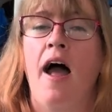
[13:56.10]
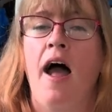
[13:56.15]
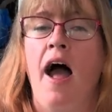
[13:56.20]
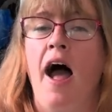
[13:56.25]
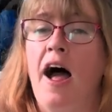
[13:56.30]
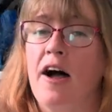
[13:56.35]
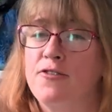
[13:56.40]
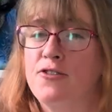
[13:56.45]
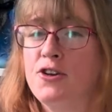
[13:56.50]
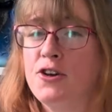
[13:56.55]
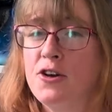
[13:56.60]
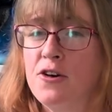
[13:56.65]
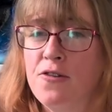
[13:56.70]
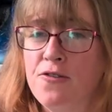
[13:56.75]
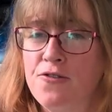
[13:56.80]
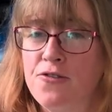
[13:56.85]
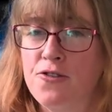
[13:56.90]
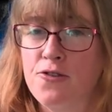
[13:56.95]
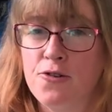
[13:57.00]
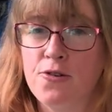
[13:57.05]
After you go
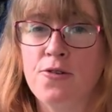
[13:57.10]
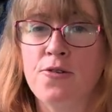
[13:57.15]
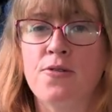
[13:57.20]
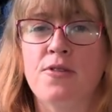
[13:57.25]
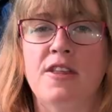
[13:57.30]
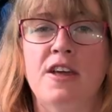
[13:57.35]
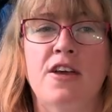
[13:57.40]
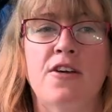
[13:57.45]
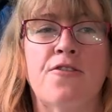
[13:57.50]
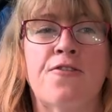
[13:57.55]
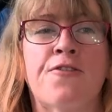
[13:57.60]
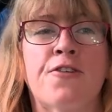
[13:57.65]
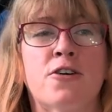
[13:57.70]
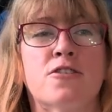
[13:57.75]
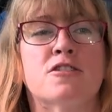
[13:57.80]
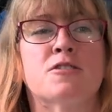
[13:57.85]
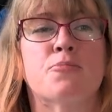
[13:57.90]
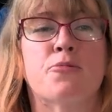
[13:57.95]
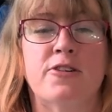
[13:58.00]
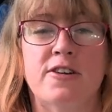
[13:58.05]
through the
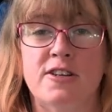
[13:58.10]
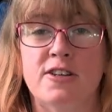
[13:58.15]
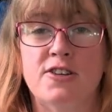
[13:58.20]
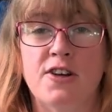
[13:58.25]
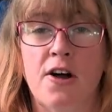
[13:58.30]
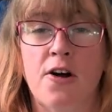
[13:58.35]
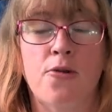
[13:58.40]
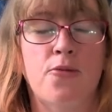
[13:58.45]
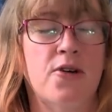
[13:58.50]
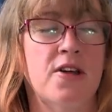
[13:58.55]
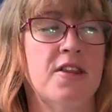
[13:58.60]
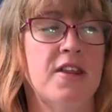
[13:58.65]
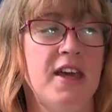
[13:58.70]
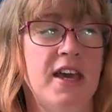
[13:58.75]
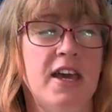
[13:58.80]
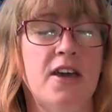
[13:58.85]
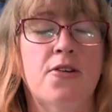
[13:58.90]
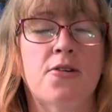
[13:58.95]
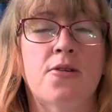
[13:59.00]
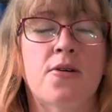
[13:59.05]
first pre-show with
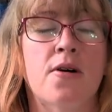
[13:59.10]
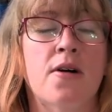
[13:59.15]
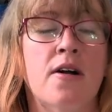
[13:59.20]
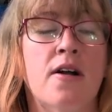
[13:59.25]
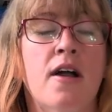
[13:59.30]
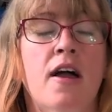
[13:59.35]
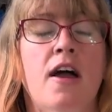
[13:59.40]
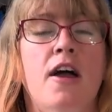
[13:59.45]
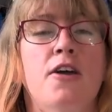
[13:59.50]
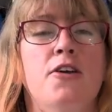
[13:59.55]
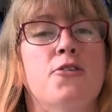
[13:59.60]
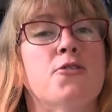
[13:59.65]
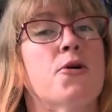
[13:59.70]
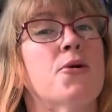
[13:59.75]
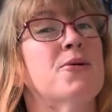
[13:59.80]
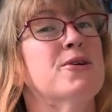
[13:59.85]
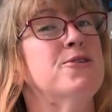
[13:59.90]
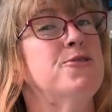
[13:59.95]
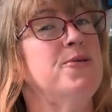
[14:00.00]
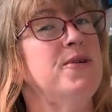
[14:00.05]
Igor, you go
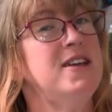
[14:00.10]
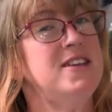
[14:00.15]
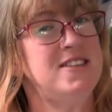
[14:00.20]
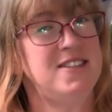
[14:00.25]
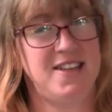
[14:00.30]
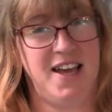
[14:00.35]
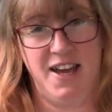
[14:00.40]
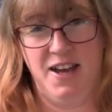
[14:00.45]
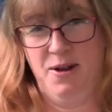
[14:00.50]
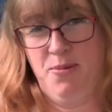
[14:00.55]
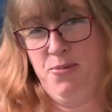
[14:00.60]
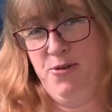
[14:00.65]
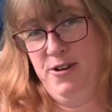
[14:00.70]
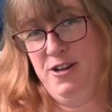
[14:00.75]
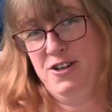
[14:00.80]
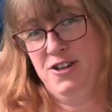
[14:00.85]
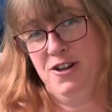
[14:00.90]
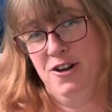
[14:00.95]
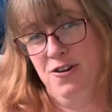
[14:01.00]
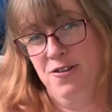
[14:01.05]
into the second
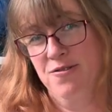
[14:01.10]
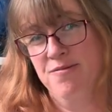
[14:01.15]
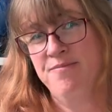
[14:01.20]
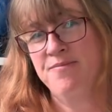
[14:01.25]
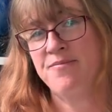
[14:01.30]
pre-show.